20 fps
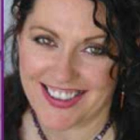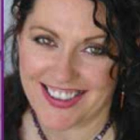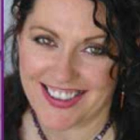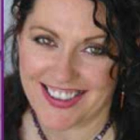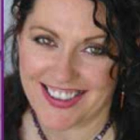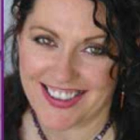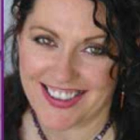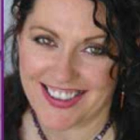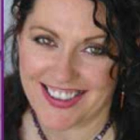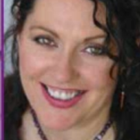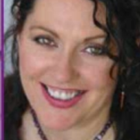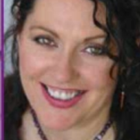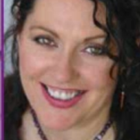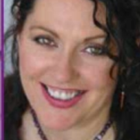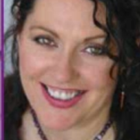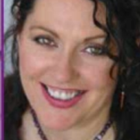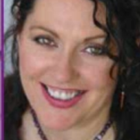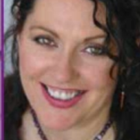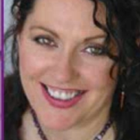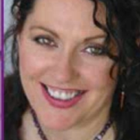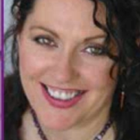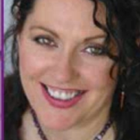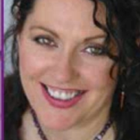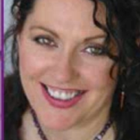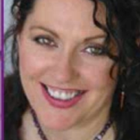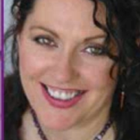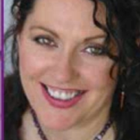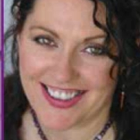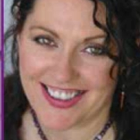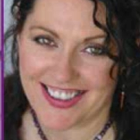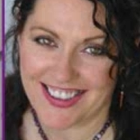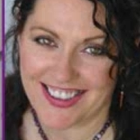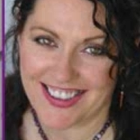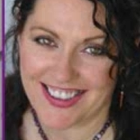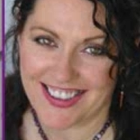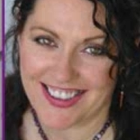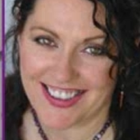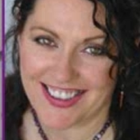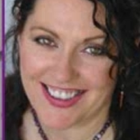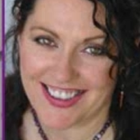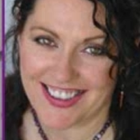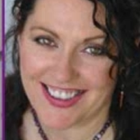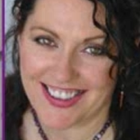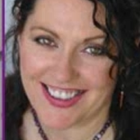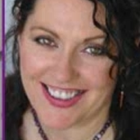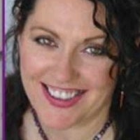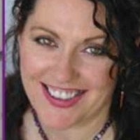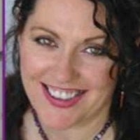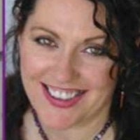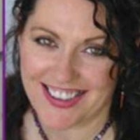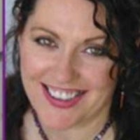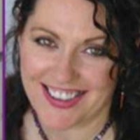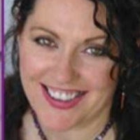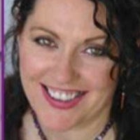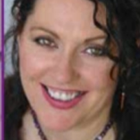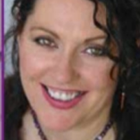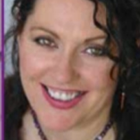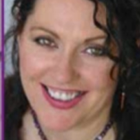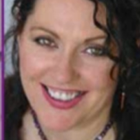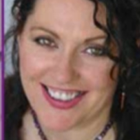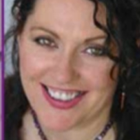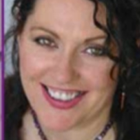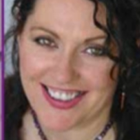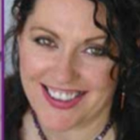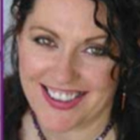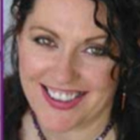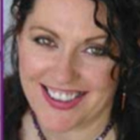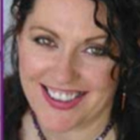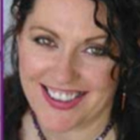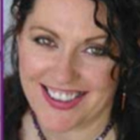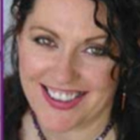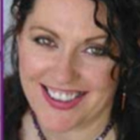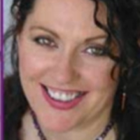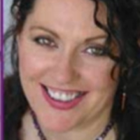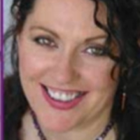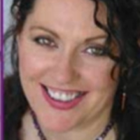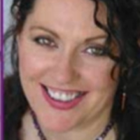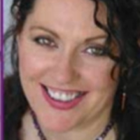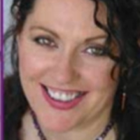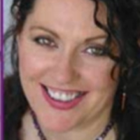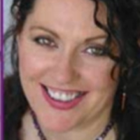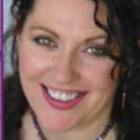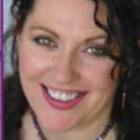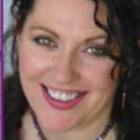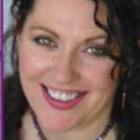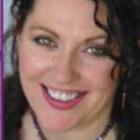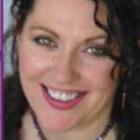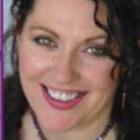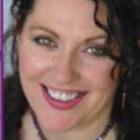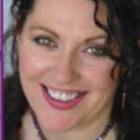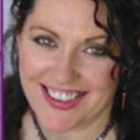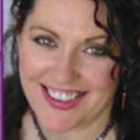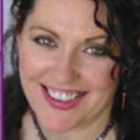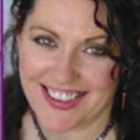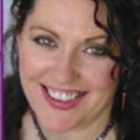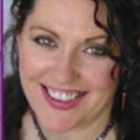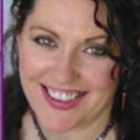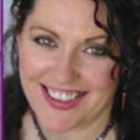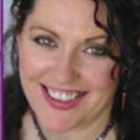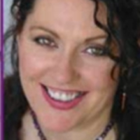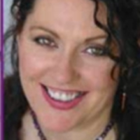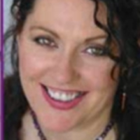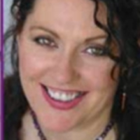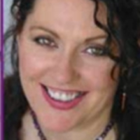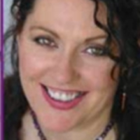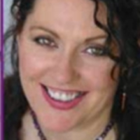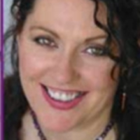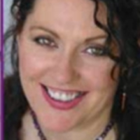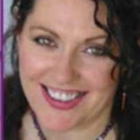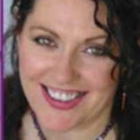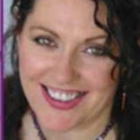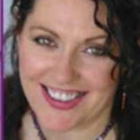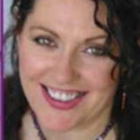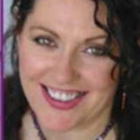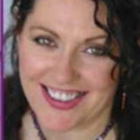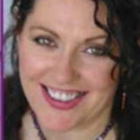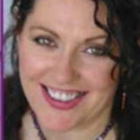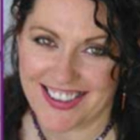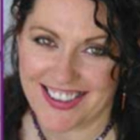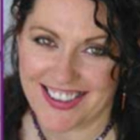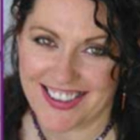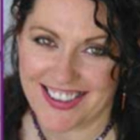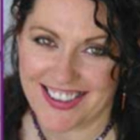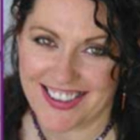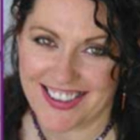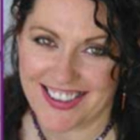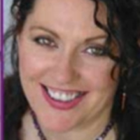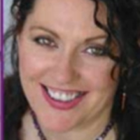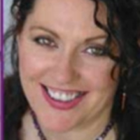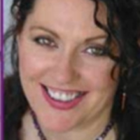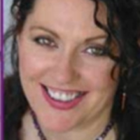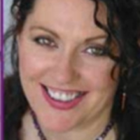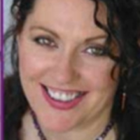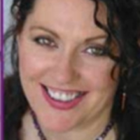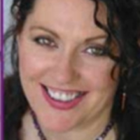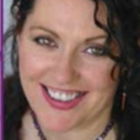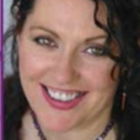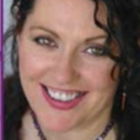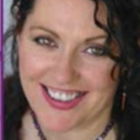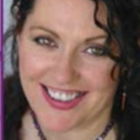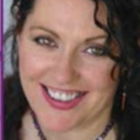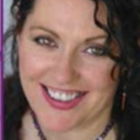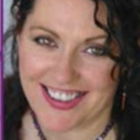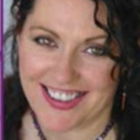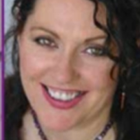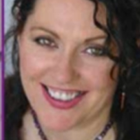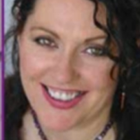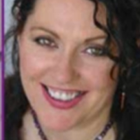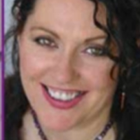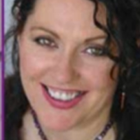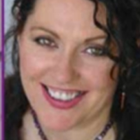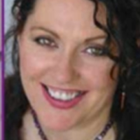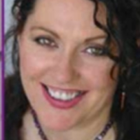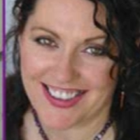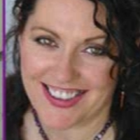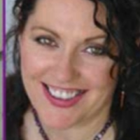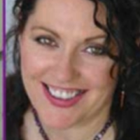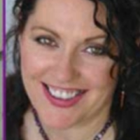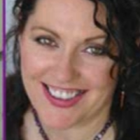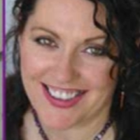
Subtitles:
The face doesn't move, so there is nothing to read.